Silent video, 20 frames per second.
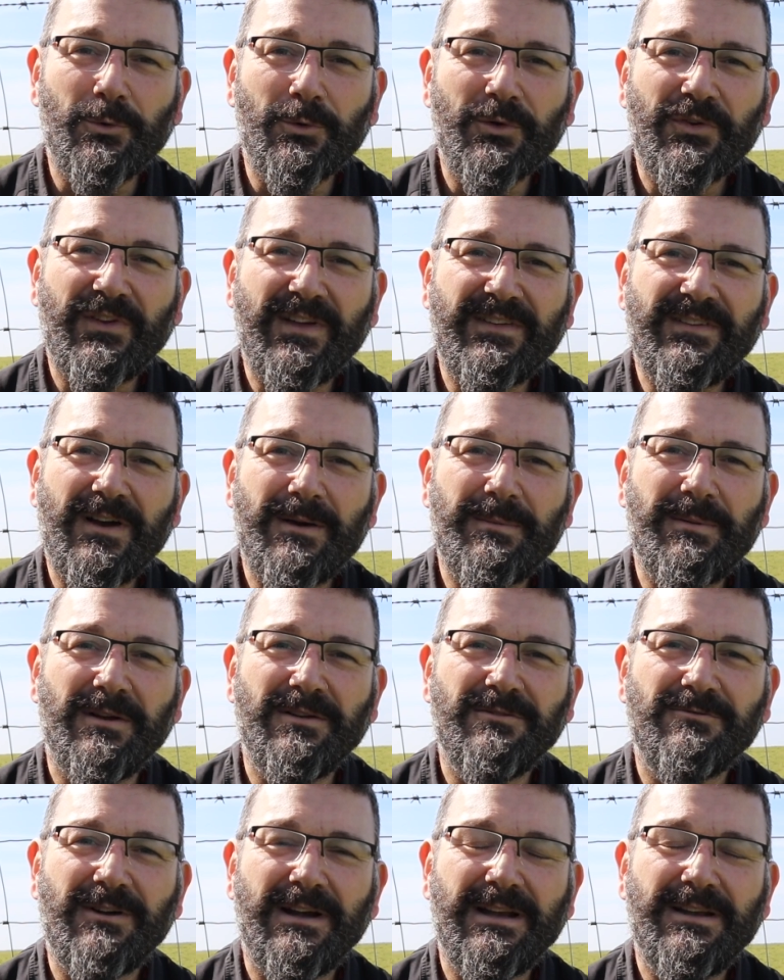all set up
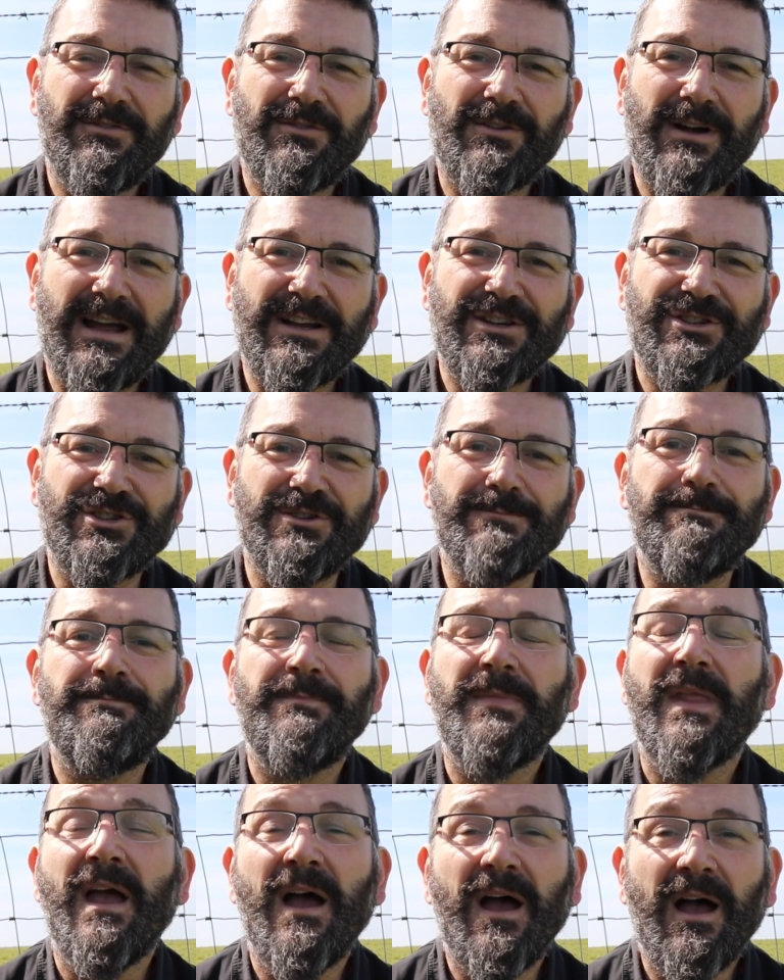and ready for action.
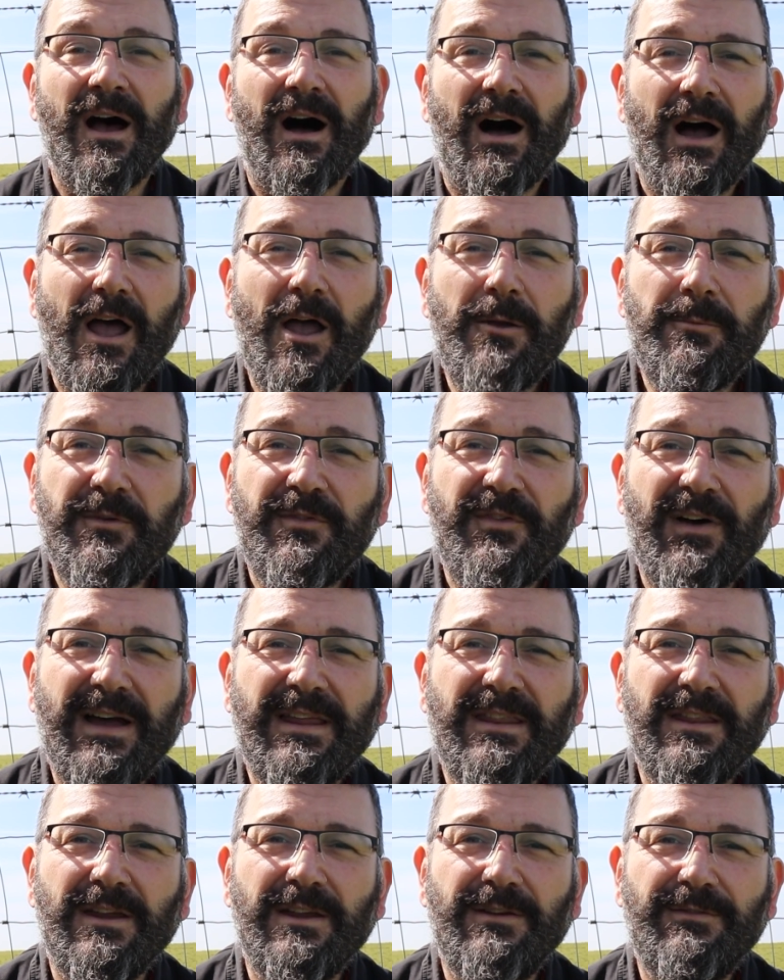I hope you
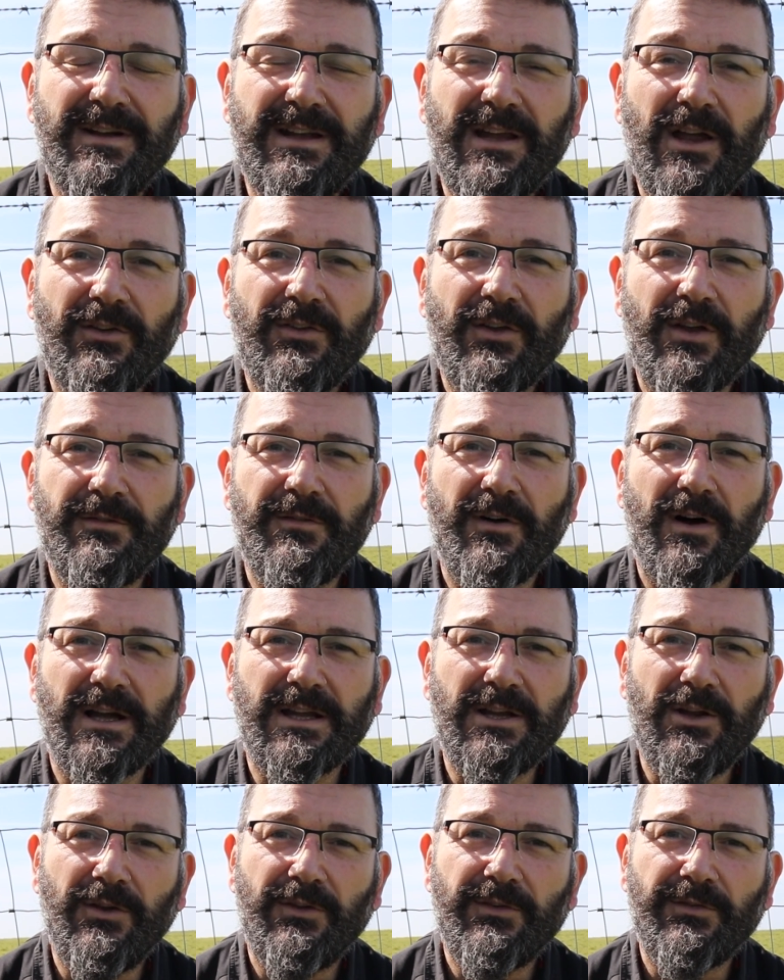found the video so far
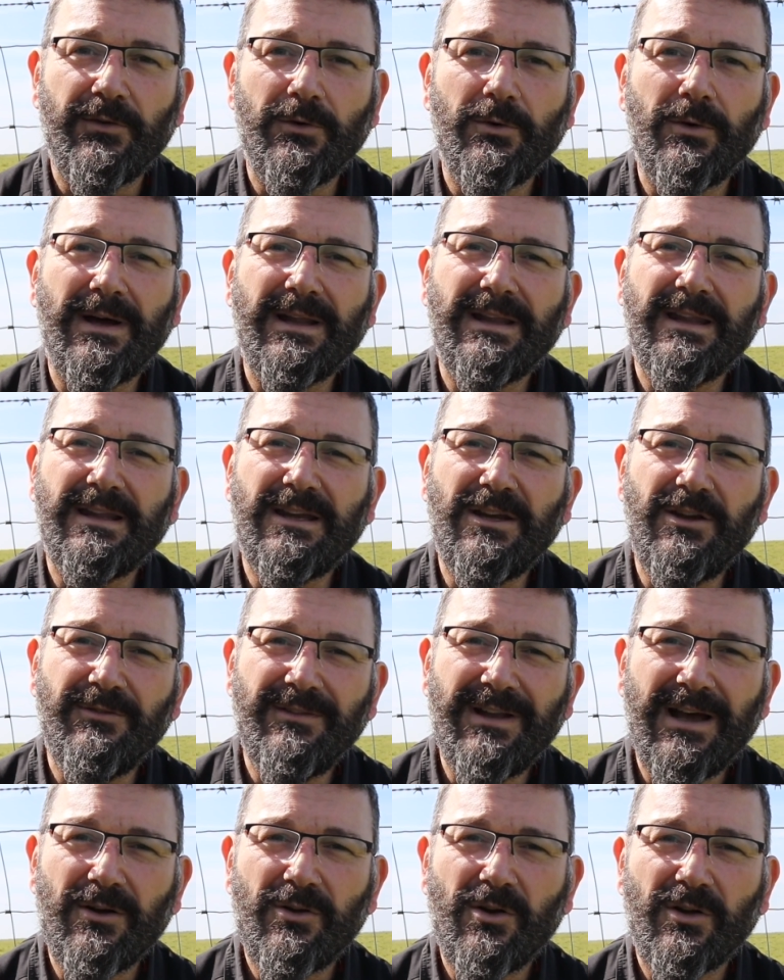useful and that you've
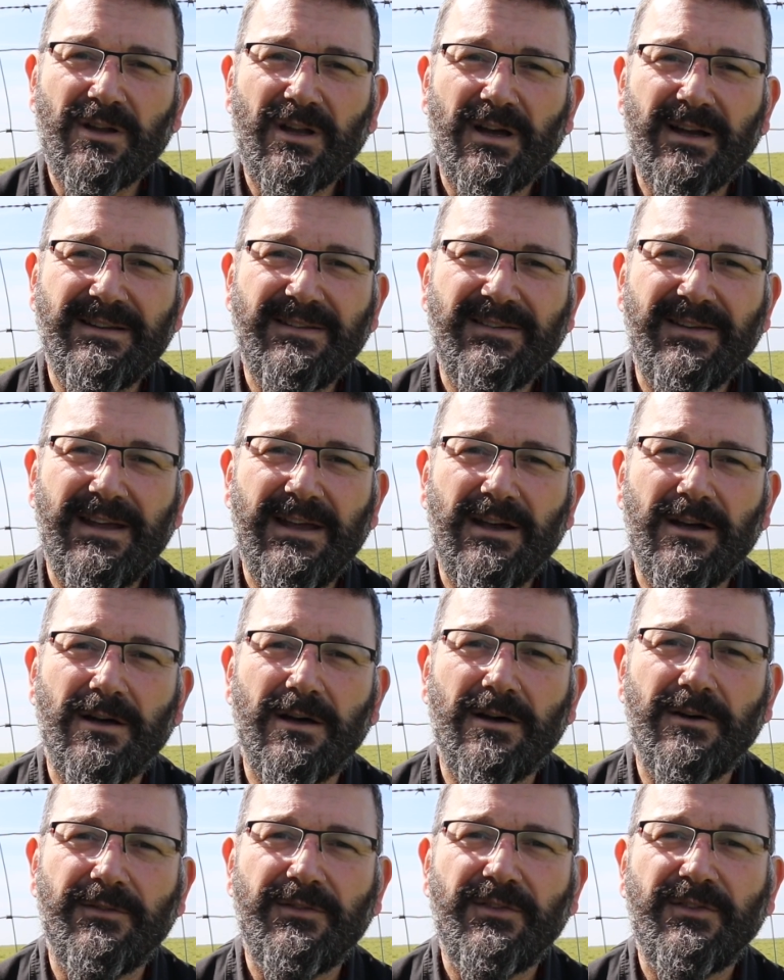now got an idea
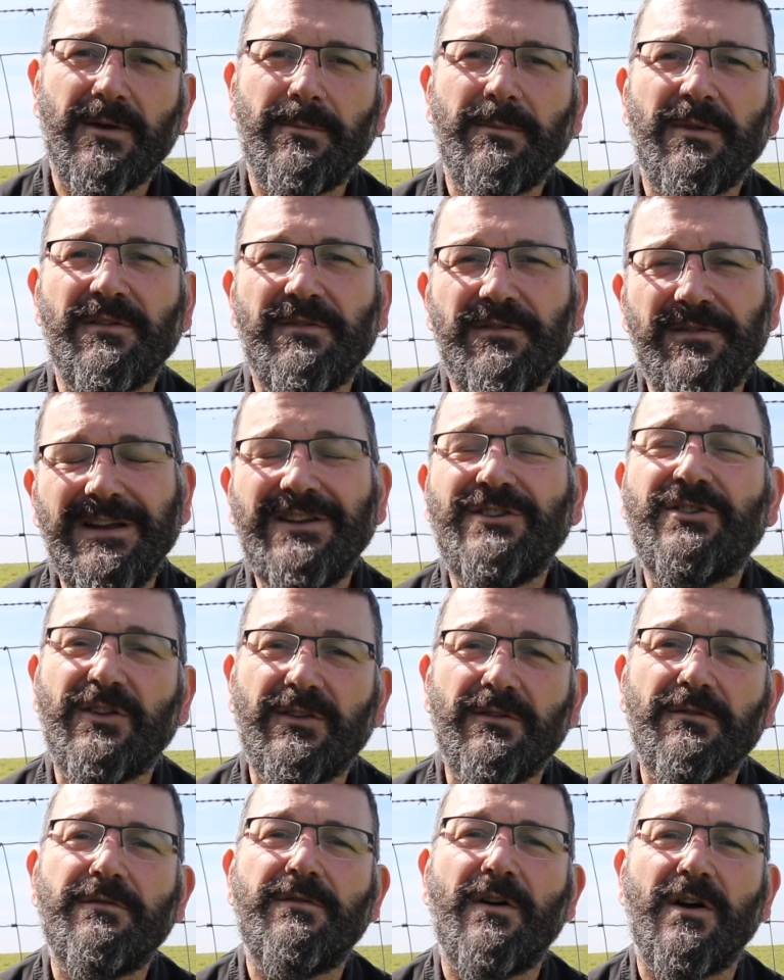of some of the features
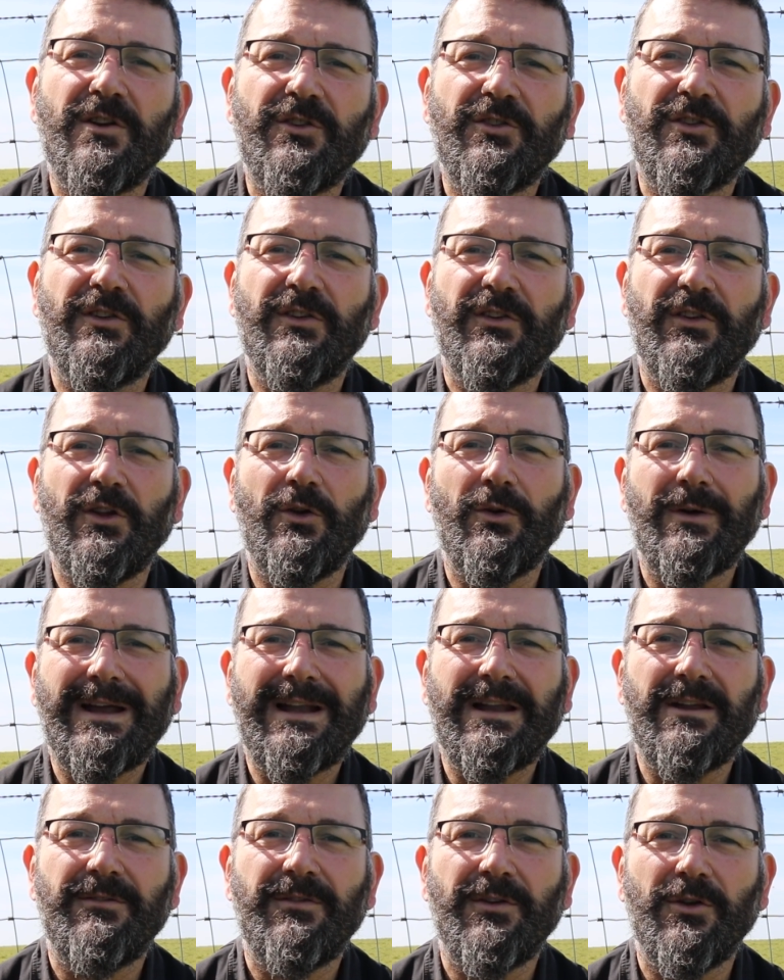and functions that you're
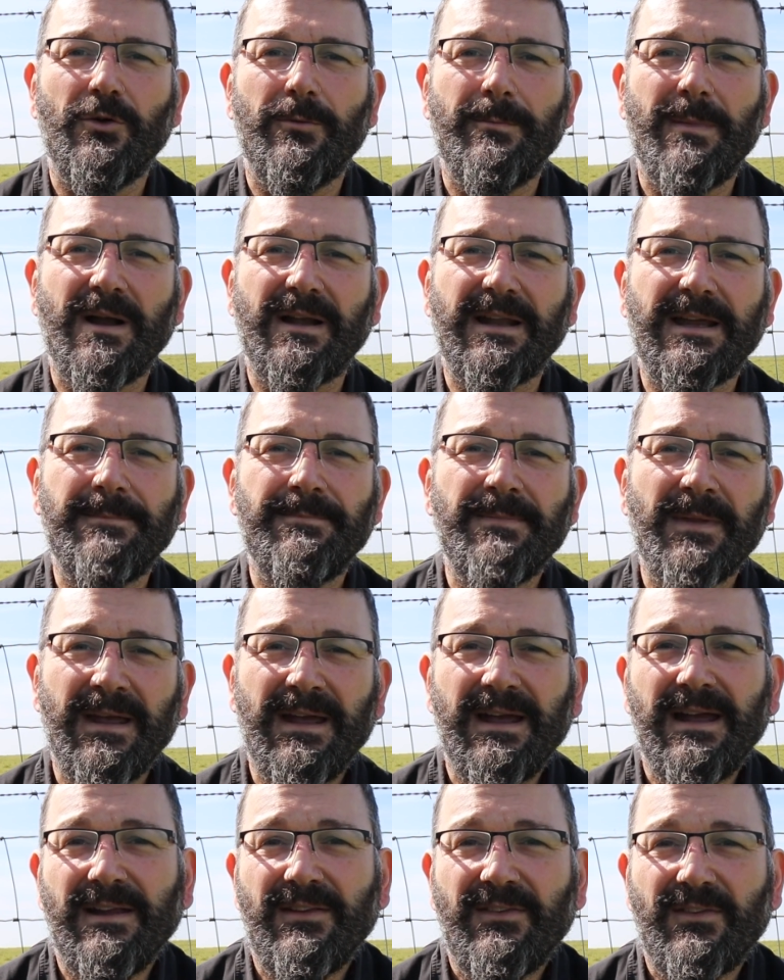getting for your money.
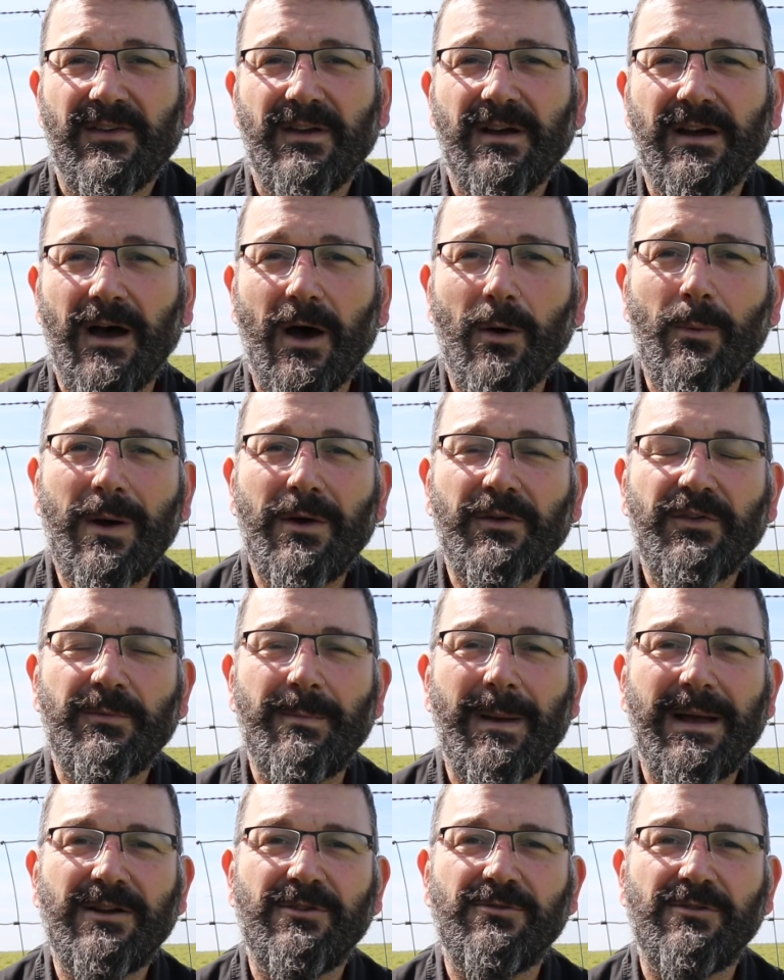It's a, a
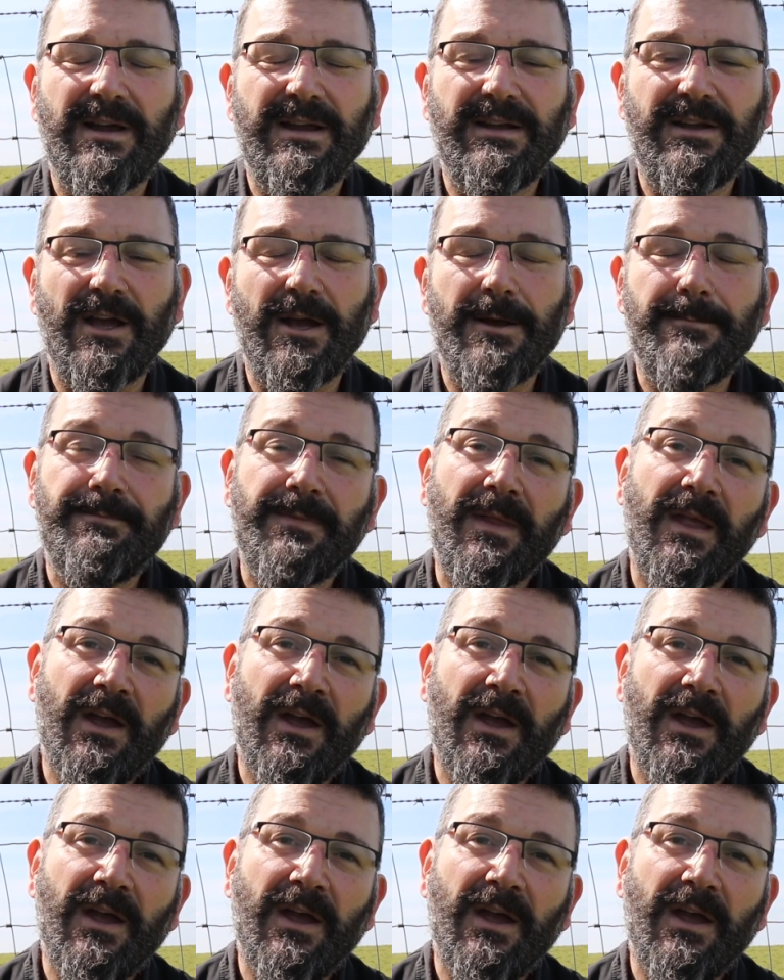well-spec'd radio.